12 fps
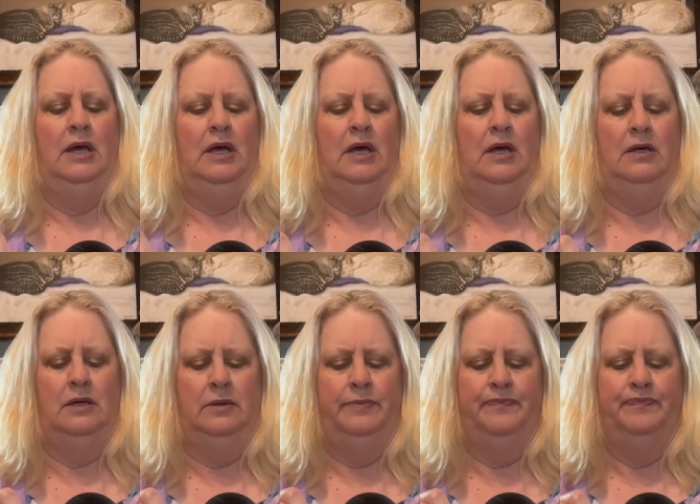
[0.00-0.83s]

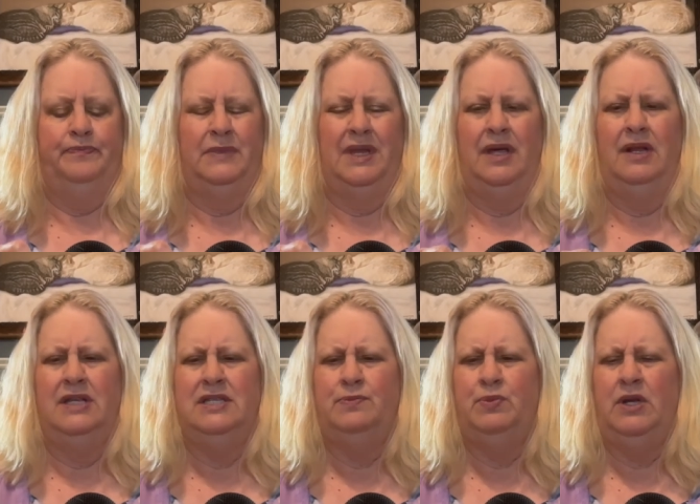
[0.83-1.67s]
And I
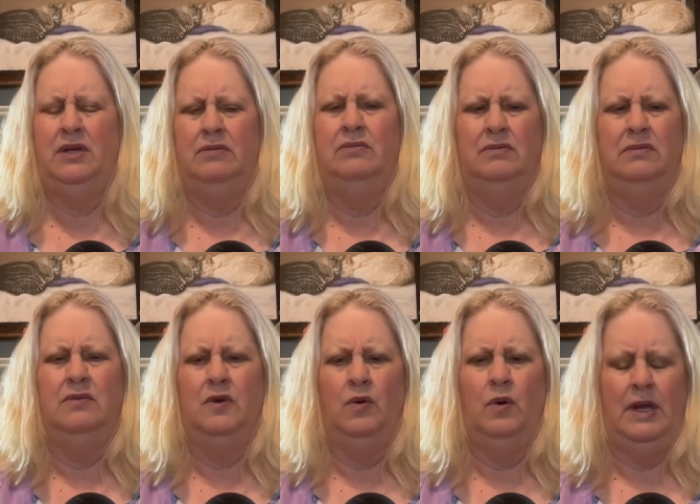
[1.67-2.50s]
spent
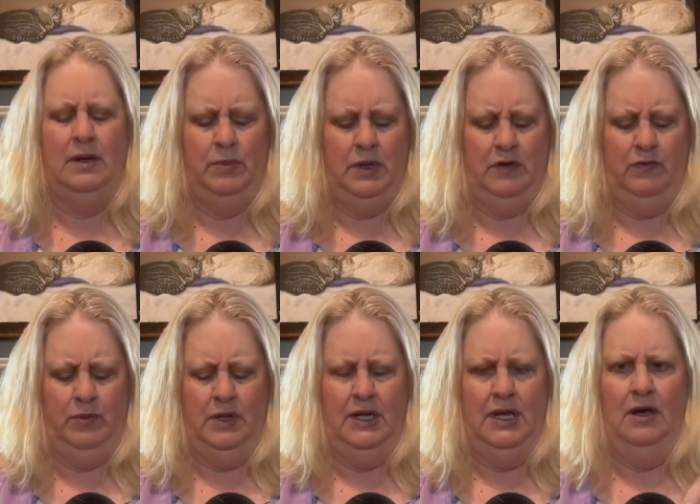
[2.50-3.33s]
quite a bit of
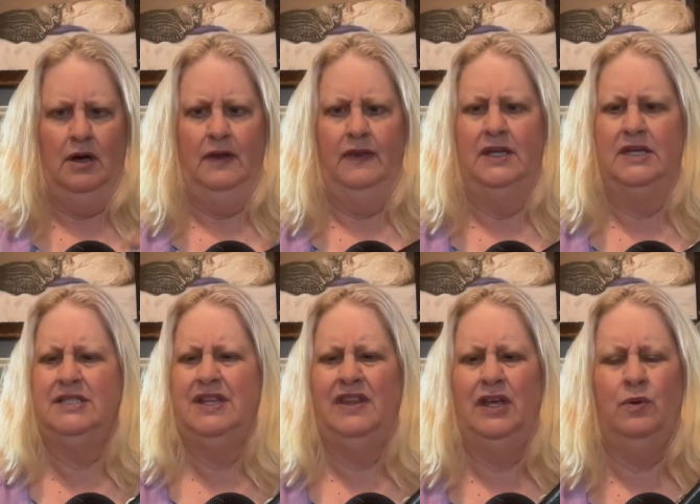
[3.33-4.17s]
money on this. I
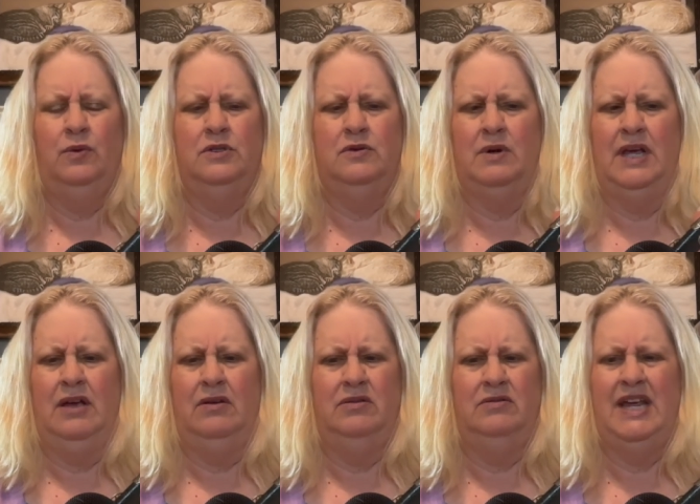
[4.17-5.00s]
think it was
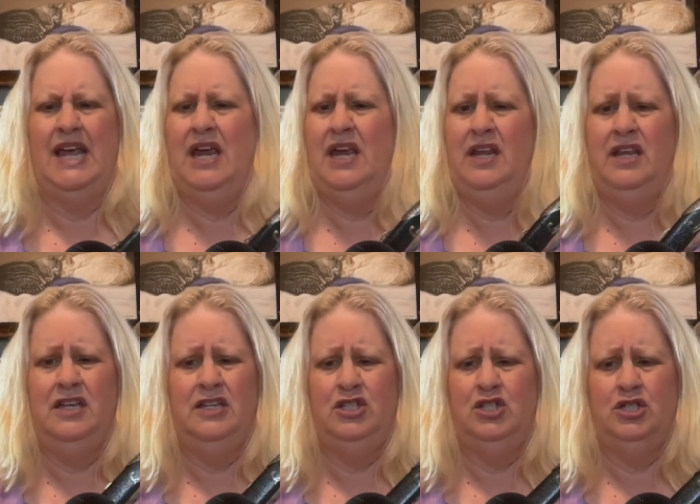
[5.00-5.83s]
around
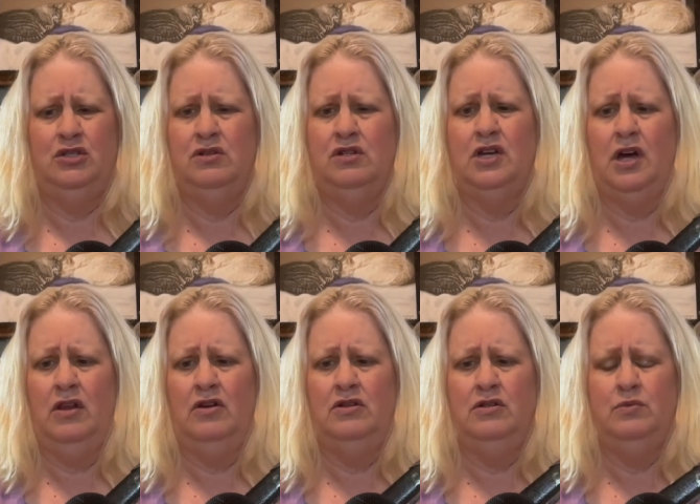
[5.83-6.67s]
$80-ish
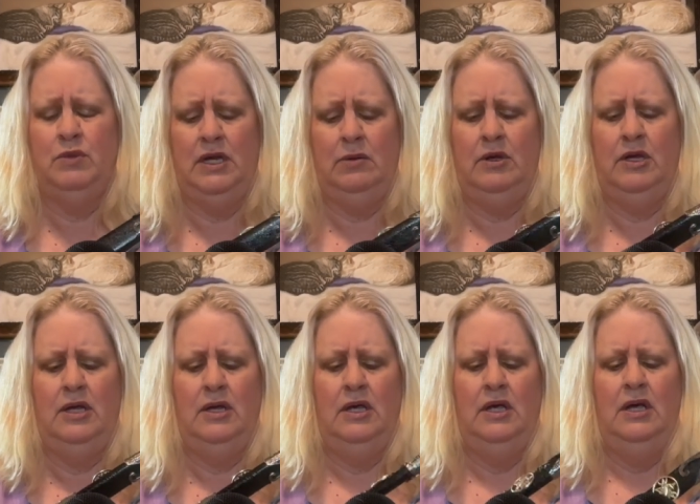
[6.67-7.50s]
maybe.
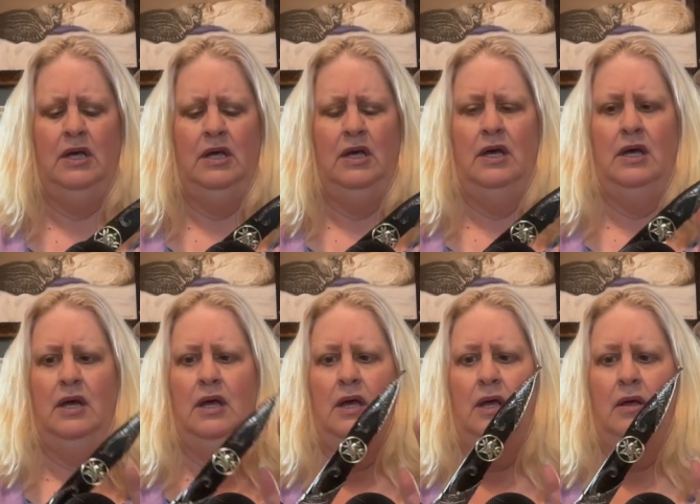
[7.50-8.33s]

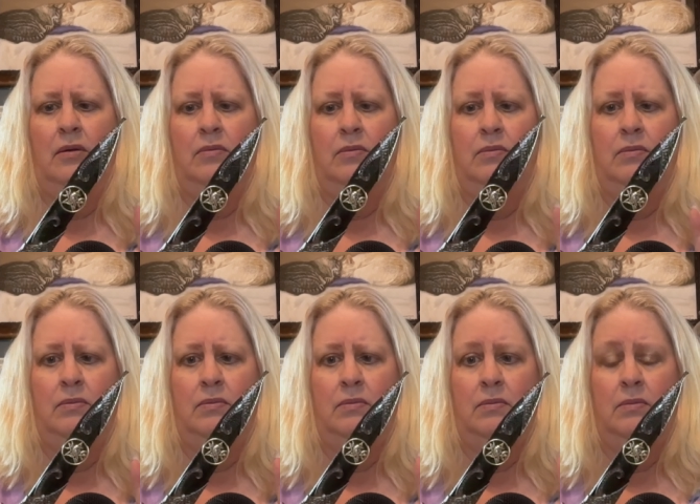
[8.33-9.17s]
And
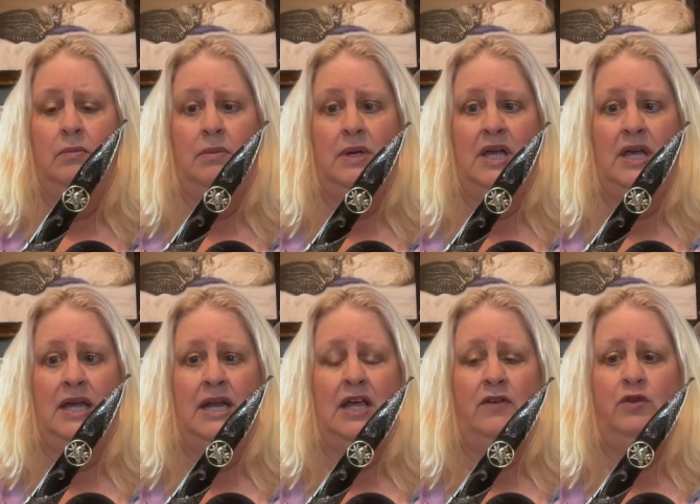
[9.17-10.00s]

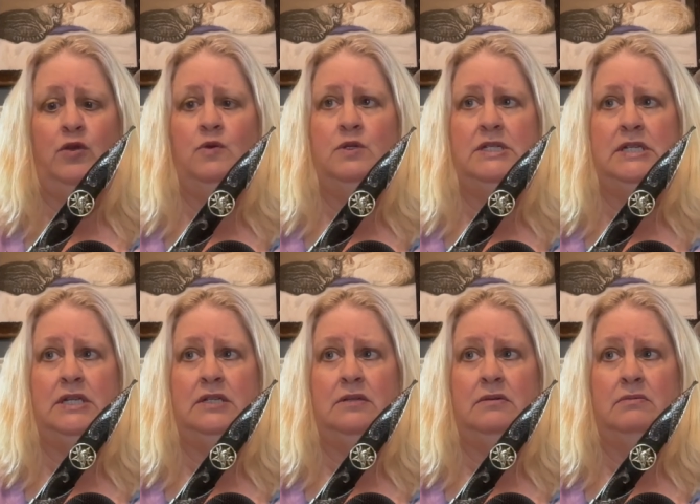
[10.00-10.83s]
I've used
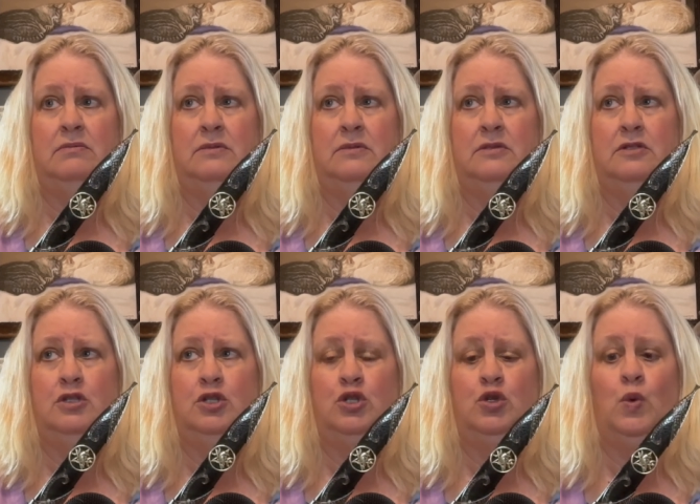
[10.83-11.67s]
it
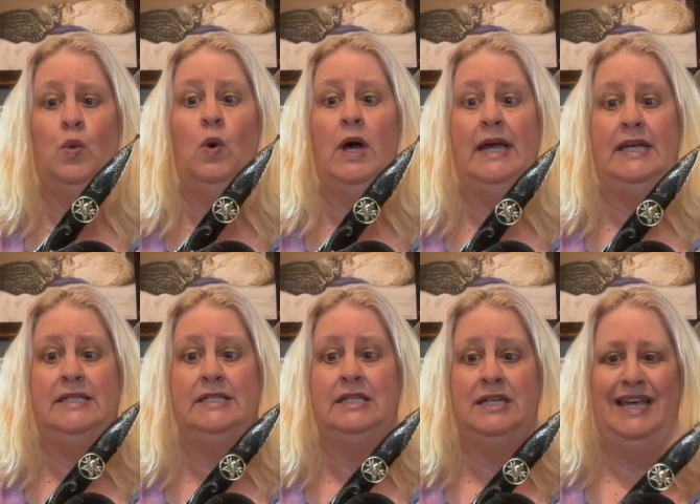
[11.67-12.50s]
twice
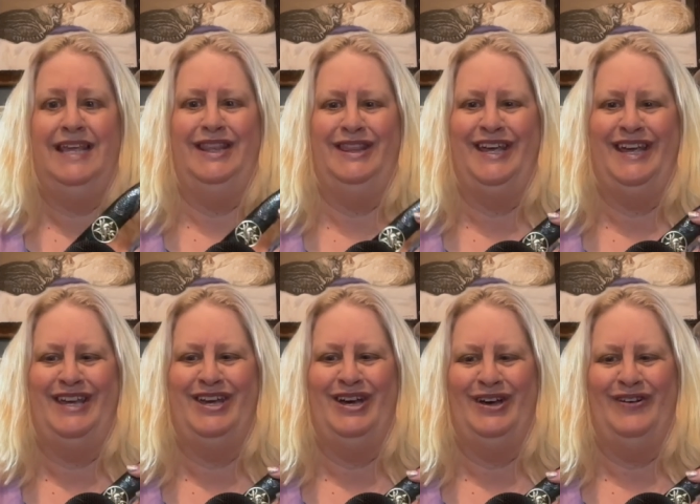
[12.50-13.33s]
that I can think
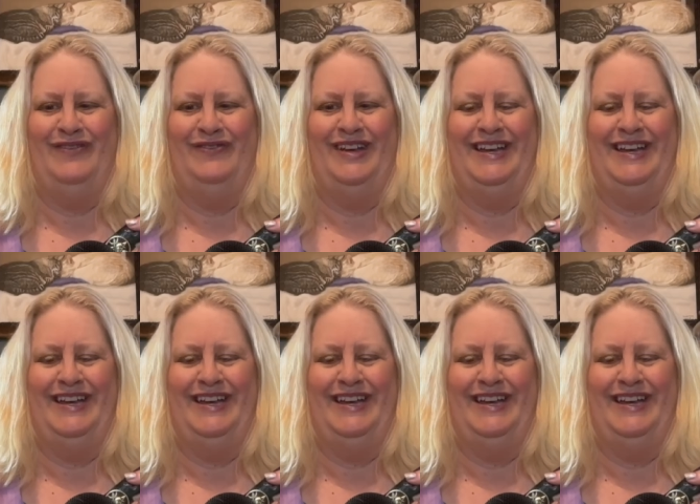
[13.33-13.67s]
of.